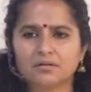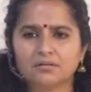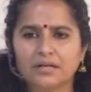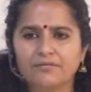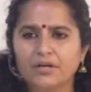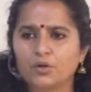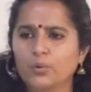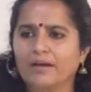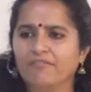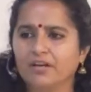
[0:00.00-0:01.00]
that we are
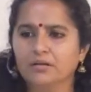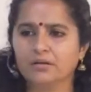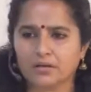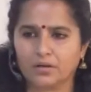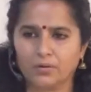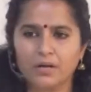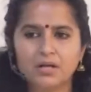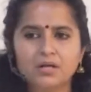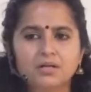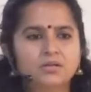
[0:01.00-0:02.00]
doing every year and all.
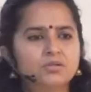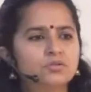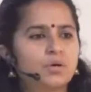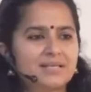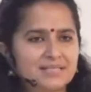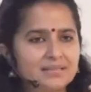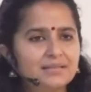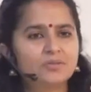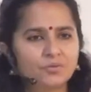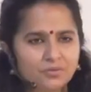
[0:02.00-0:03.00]
So I said,
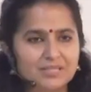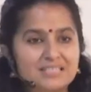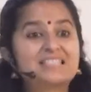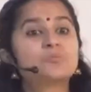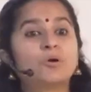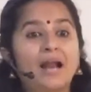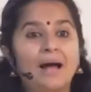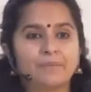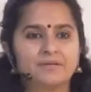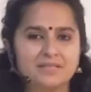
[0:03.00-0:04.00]
you know, this is what
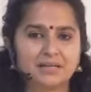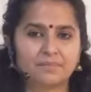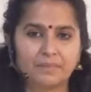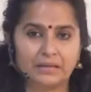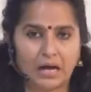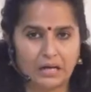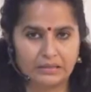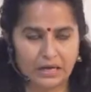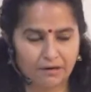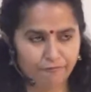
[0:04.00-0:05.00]
happens, that
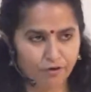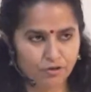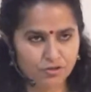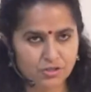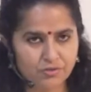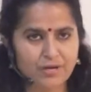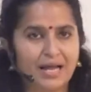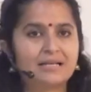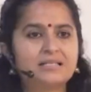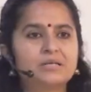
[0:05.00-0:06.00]
the unfortunate
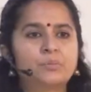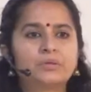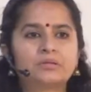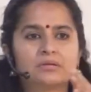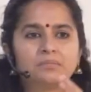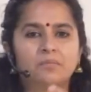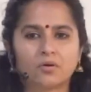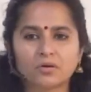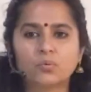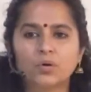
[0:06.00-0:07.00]
reality with the
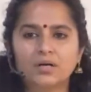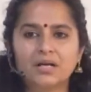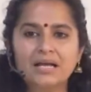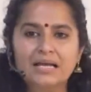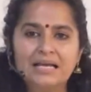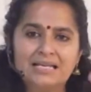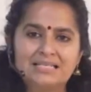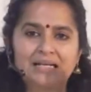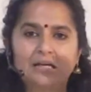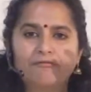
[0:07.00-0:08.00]
modern world is
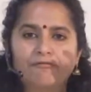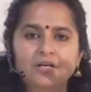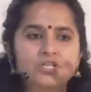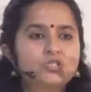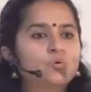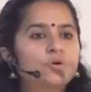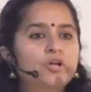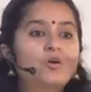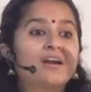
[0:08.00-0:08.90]
that it functions only on